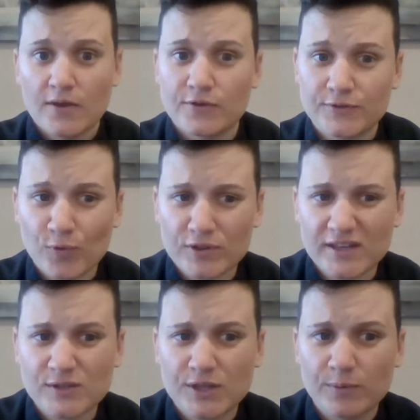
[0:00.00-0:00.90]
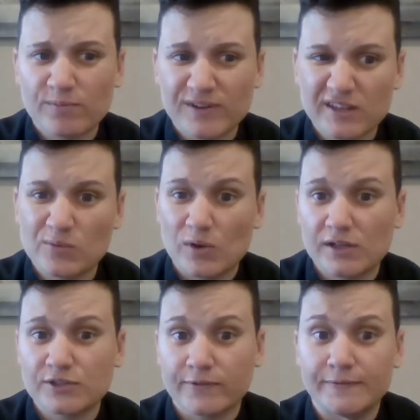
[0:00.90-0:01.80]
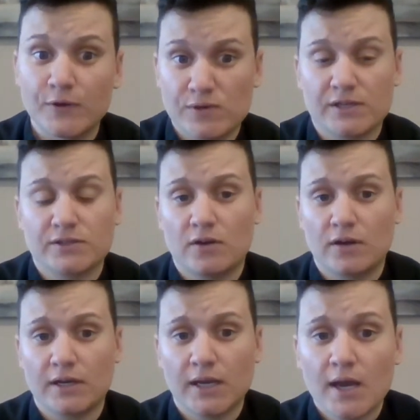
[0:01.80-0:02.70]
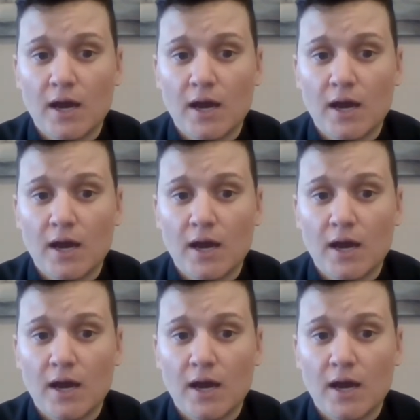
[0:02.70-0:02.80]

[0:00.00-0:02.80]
There's four things that we really want to focus on.